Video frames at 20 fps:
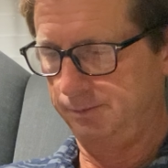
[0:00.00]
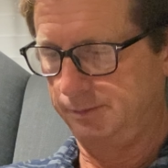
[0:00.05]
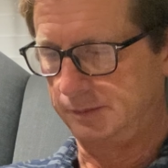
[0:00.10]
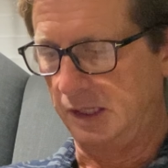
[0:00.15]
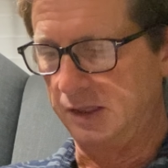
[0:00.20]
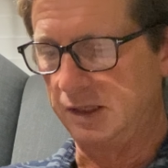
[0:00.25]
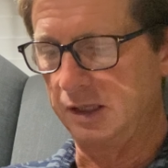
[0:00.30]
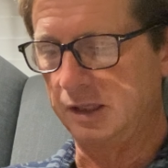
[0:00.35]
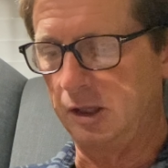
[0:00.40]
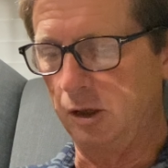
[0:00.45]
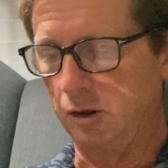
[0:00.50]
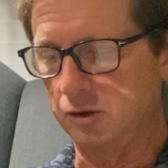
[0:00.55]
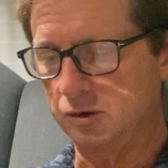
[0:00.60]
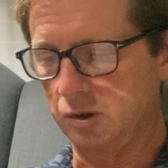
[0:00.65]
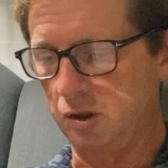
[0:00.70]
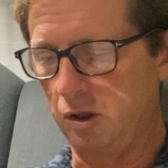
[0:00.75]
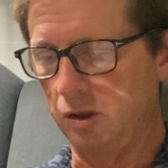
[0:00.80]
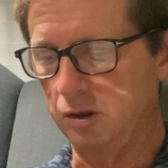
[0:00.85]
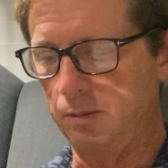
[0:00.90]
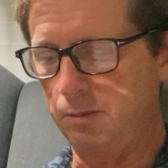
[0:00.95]
I think they also
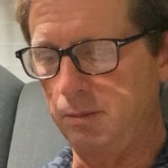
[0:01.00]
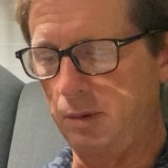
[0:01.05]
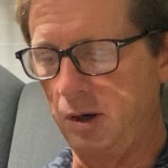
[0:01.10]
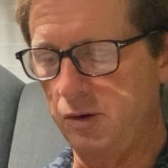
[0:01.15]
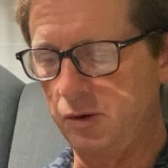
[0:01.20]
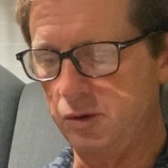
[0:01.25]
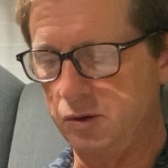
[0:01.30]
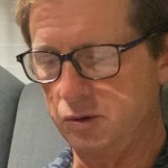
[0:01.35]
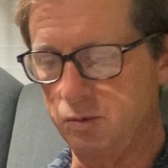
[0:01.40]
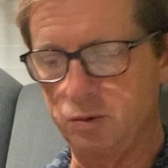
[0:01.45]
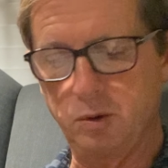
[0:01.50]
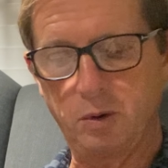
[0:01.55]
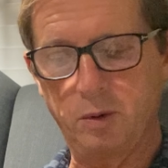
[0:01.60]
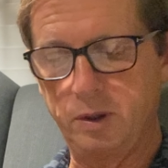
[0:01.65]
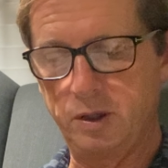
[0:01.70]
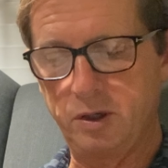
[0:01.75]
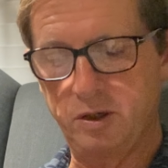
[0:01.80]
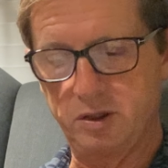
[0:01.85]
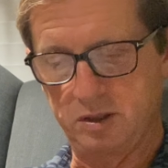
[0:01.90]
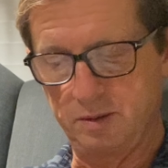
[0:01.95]
called it Mother's
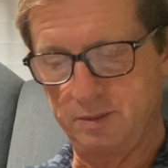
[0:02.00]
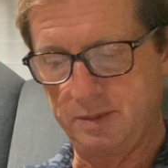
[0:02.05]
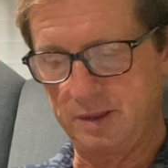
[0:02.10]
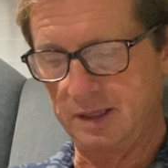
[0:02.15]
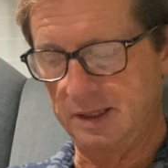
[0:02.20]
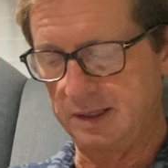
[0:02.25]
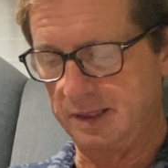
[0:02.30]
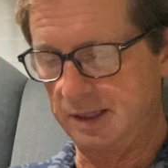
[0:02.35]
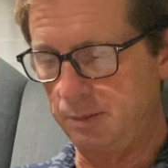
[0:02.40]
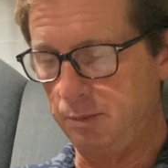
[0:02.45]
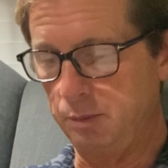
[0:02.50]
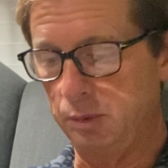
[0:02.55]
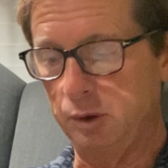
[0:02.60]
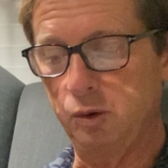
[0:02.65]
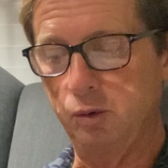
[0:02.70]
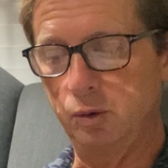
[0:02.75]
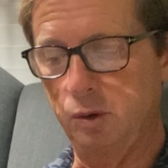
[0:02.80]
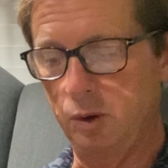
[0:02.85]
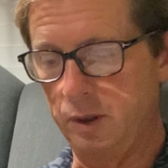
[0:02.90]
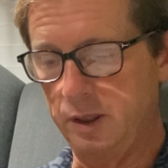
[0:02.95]
Ruin or something like that. Blue
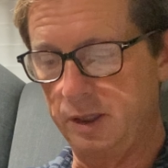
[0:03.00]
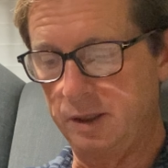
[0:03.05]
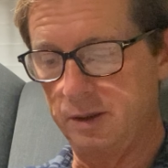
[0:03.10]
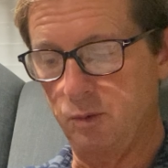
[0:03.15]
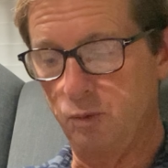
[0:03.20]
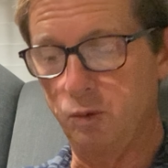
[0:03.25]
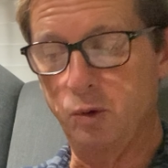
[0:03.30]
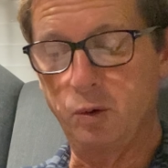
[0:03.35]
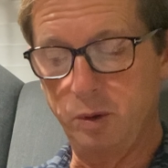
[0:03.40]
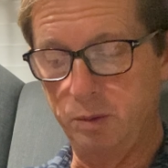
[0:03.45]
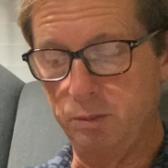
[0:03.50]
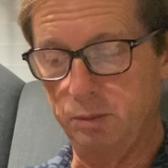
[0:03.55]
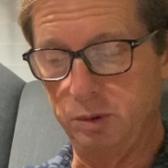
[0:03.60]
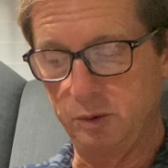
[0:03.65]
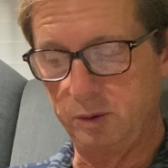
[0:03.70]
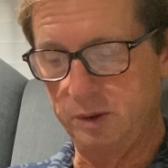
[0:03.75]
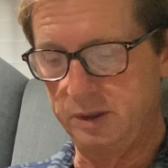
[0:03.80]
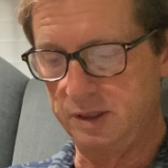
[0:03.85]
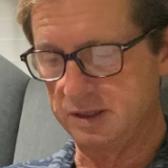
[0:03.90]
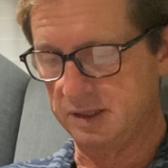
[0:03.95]
Ruin, Ruin
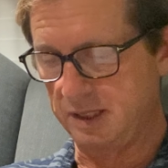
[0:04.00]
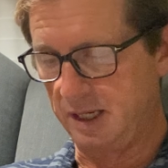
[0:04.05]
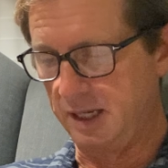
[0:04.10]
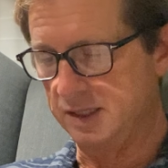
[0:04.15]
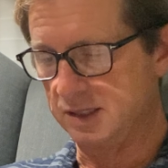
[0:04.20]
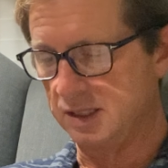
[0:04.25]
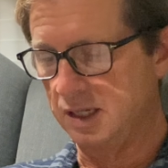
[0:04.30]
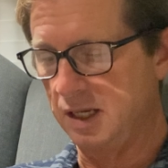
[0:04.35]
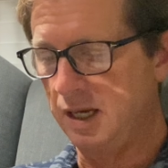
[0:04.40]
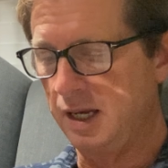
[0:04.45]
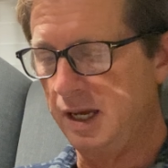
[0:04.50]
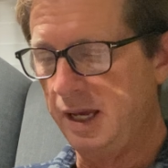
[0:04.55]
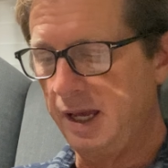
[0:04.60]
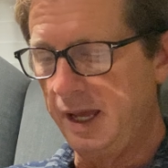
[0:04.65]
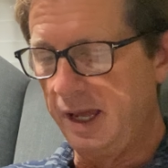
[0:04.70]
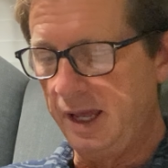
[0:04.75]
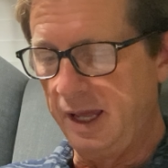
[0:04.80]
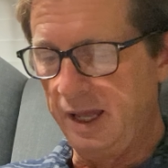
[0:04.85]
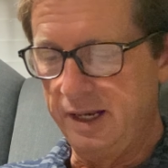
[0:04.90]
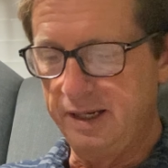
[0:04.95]
Blue in this case.
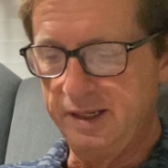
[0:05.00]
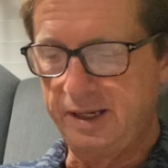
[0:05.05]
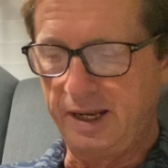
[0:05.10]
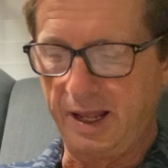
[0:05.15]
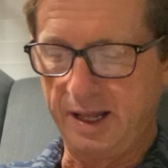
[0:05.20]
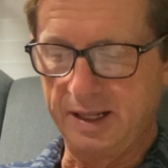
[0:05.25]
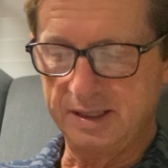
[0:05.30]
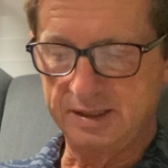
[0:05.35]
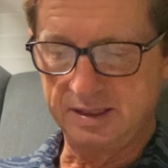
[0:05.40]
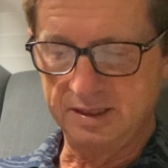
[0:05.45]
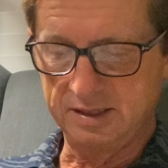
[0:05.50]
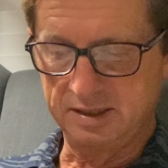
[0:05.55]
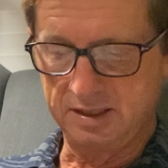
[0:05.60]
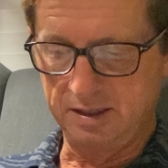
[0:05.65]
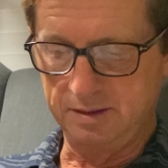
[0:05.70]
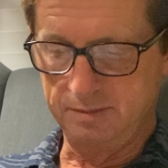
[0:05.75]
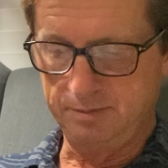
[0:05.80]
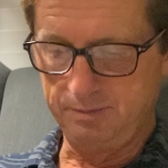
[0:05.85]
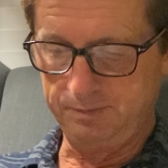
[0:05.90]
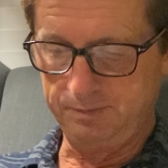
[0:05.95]
Nance is a